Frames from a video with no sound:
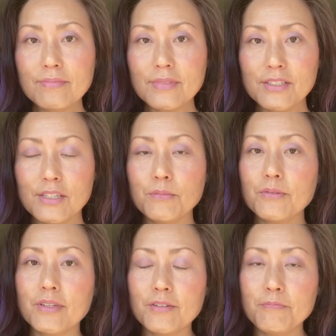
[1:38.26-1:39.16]
some of
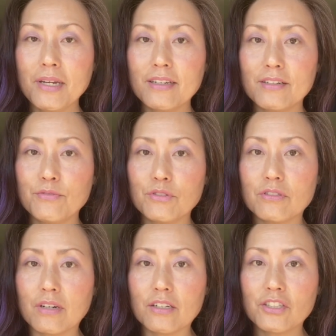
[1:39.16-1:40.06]
them are made of
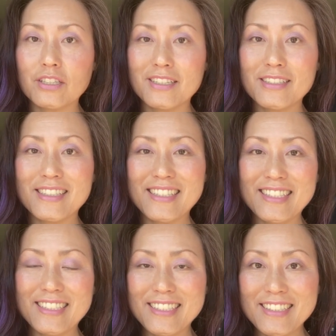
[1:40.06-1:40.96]
rudraksha
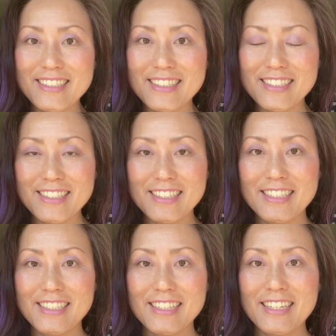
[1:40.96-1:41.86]
seeds,
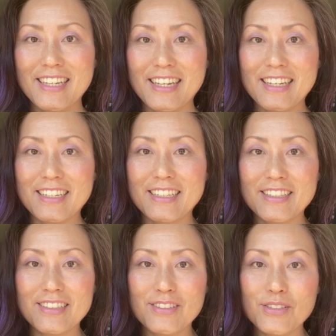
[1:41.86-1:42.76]

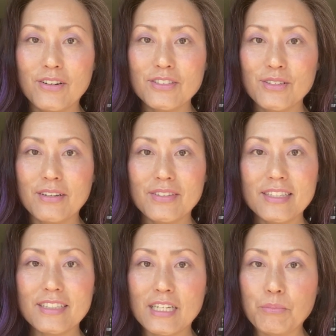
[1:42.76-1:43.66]
and those also have
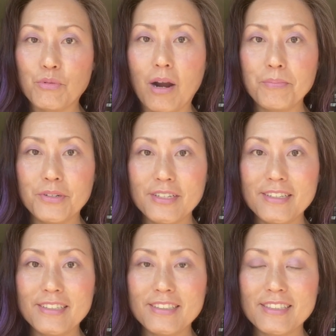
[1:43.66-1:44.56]
healing
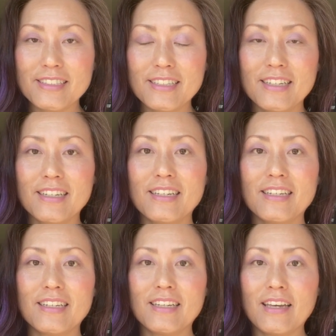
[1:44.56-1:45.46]
properties.
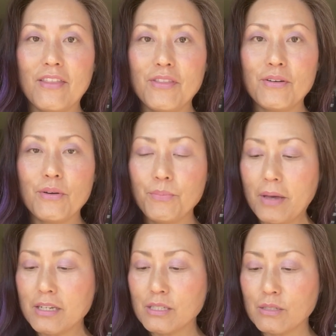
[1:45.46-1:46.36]
And the
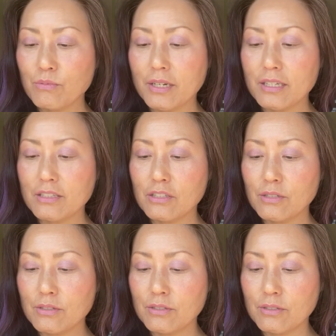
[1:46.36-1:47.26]
best way
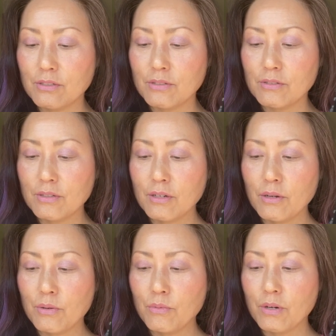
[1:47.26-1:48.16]
to
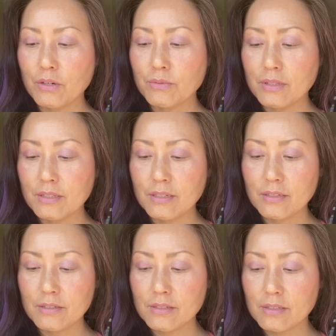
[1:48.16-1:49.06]
work with it
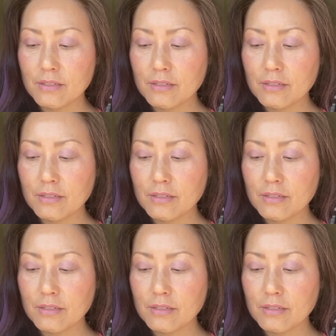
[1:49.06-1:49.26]
is